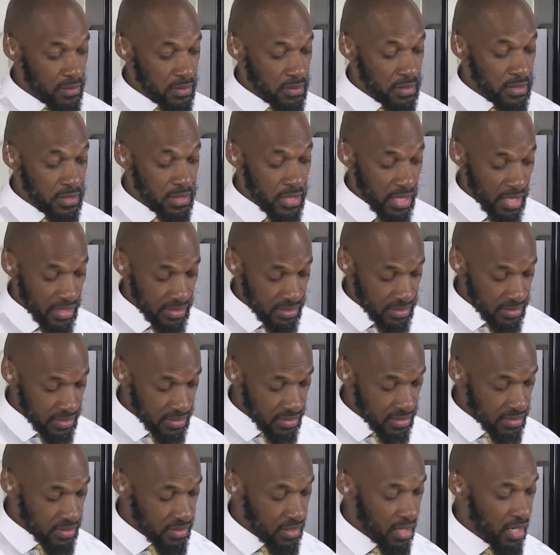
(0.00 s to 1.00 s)

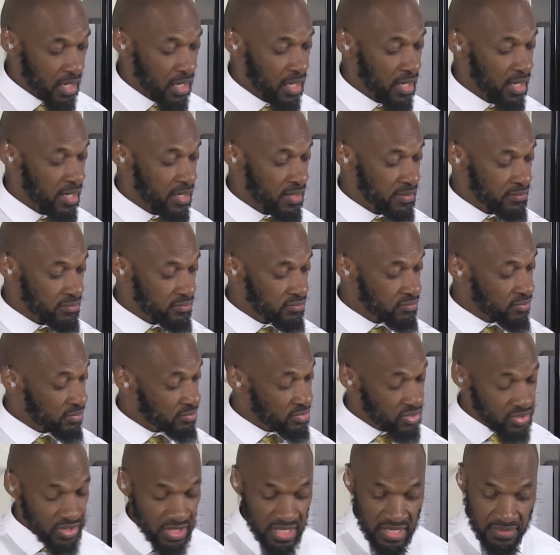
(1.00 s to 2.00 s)
Yes, I
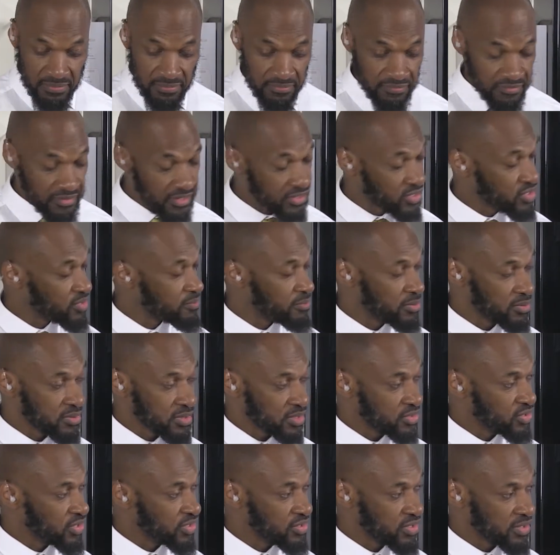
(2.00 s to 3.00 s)
just eat vegetables. I
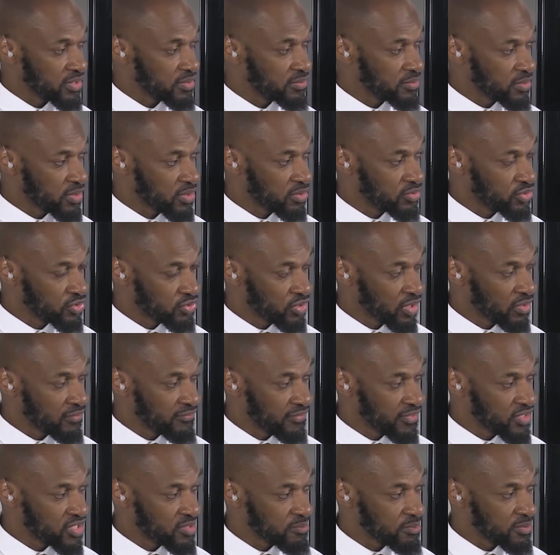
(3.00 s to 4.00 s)
try to concentrate on
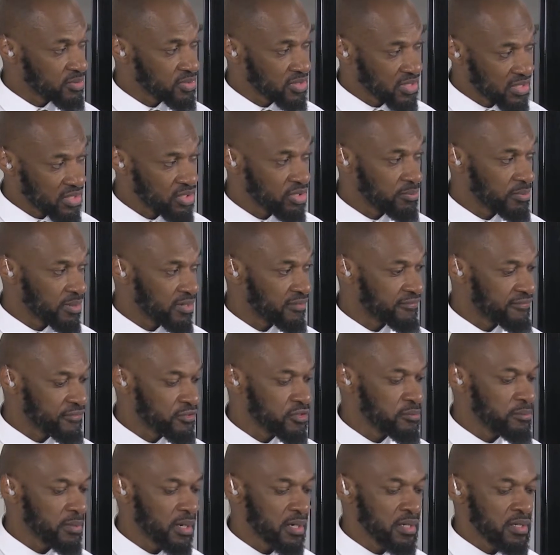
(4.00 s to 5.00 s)
vegetables and a little bit of
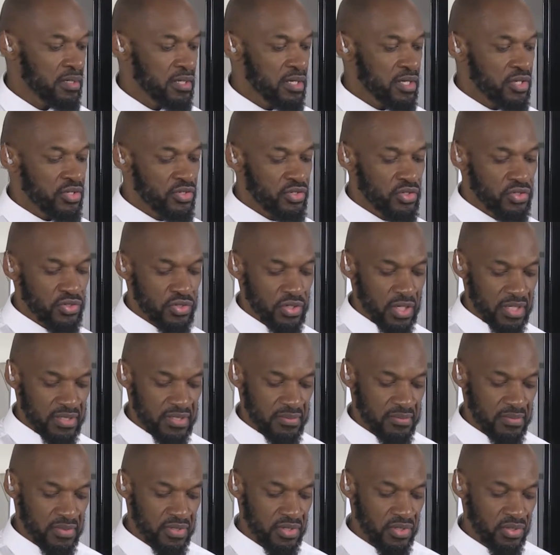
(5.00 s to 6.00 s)
fruit. But you, you, as,
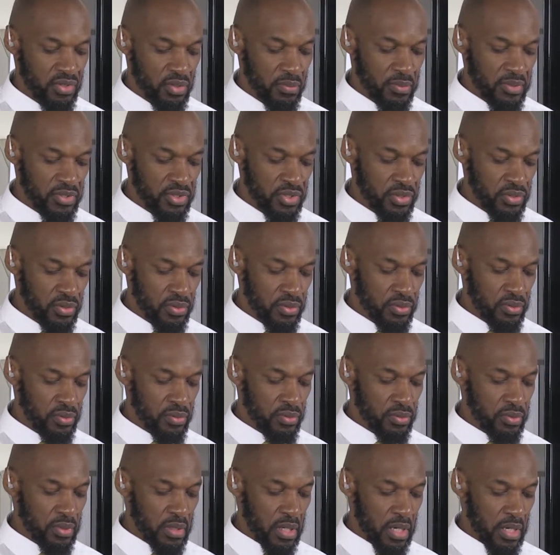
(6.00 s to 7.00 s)
you know when
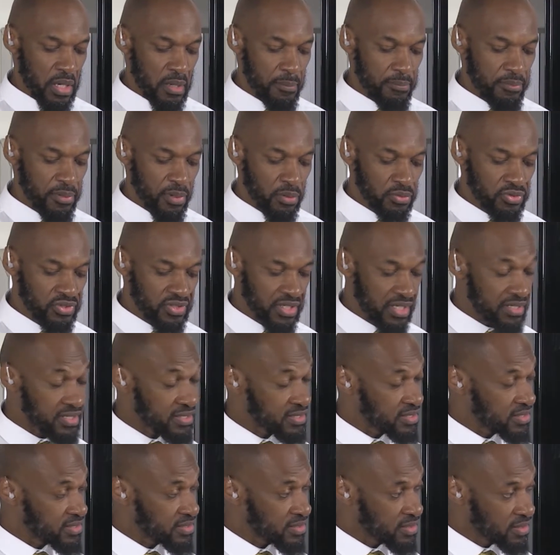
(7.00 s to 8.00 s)
you uh,
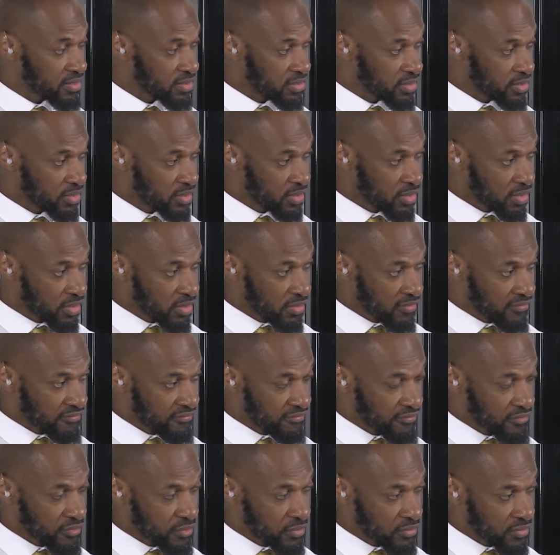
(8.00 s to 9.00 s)
process. Mm
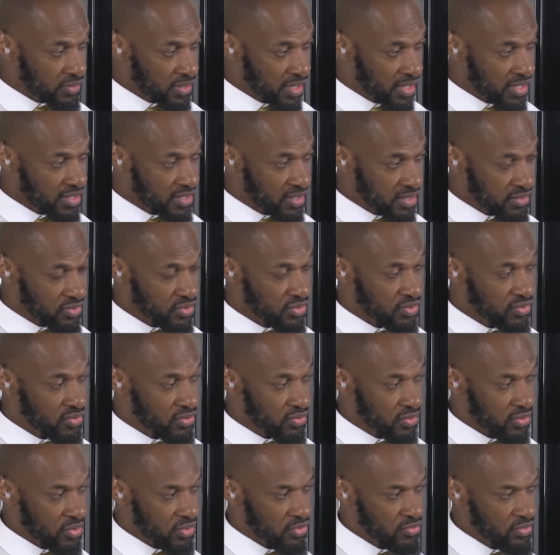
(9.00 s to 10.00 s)
fruit that it does
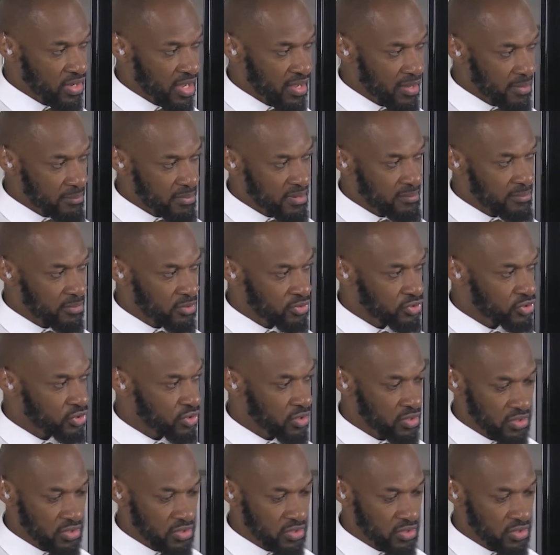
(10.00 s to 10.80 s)
create a bit more sugar.